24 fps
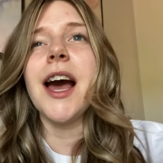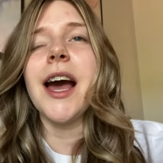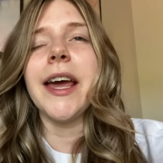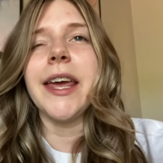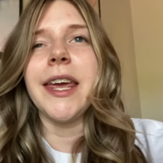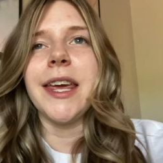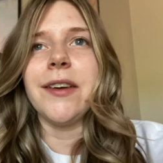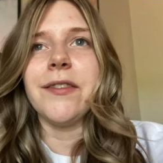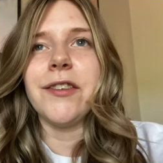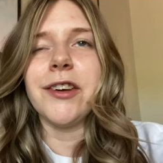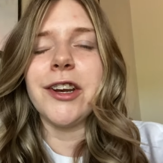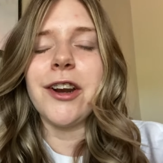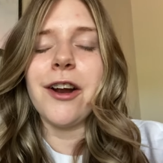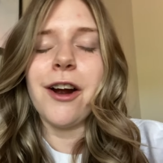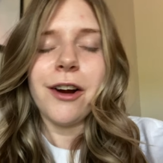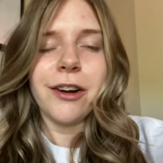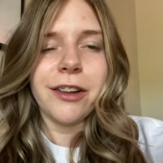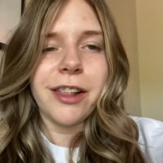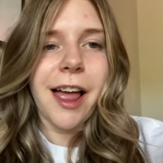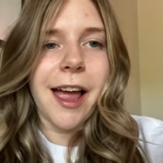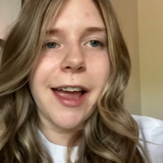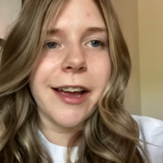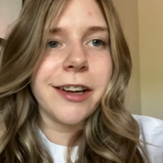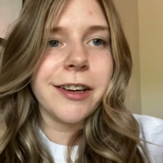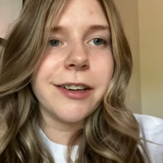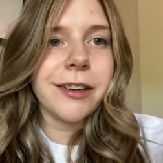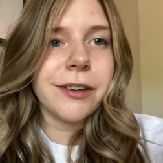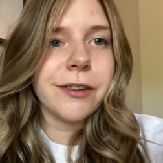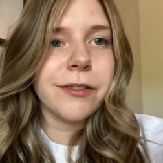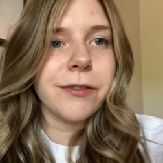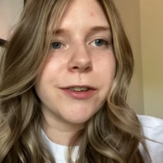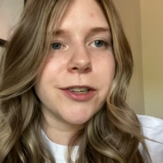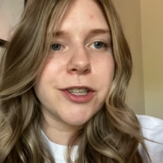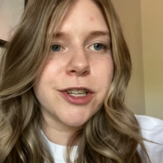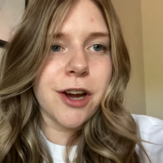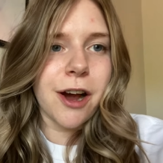even our like
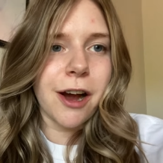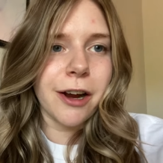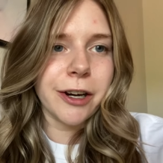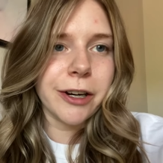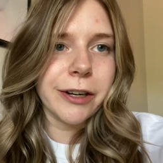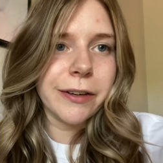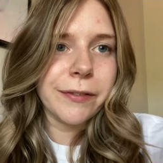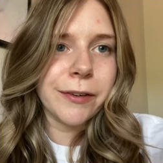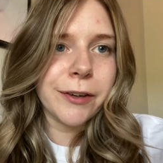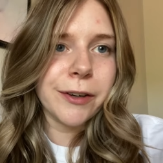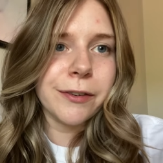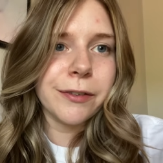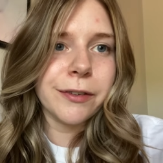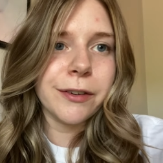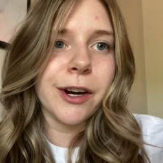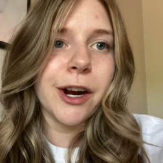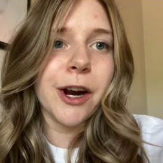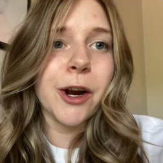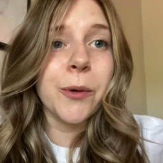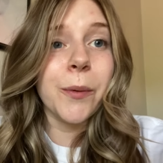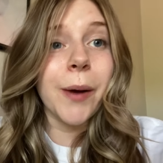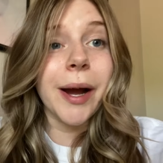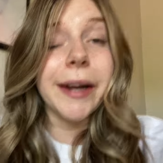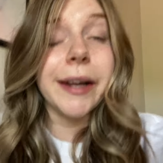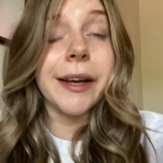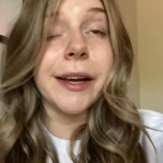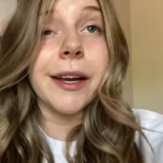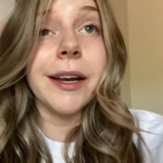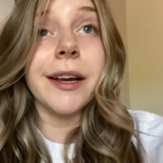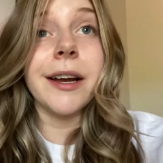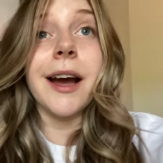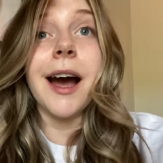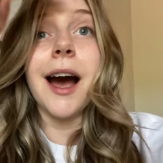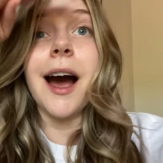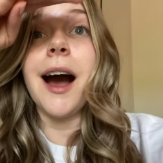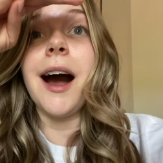photographer for our
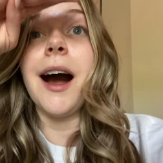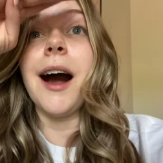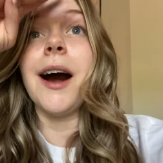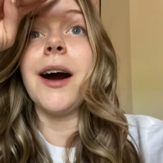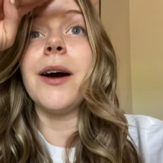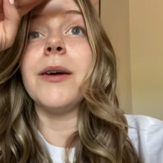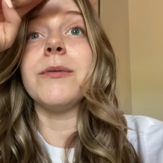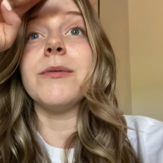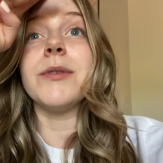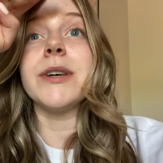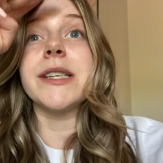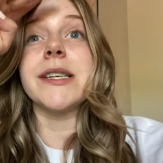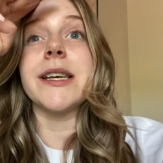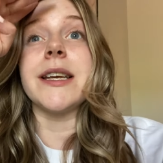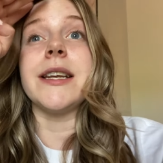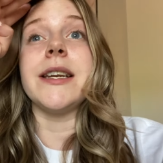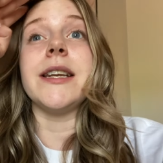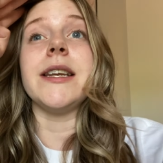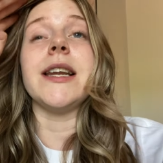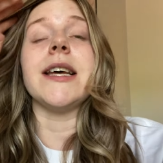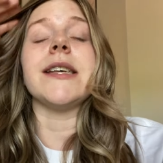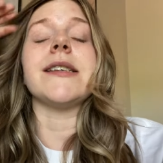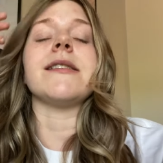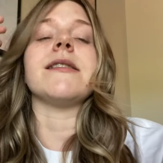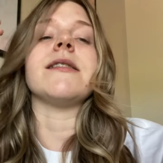wedding uh wasn't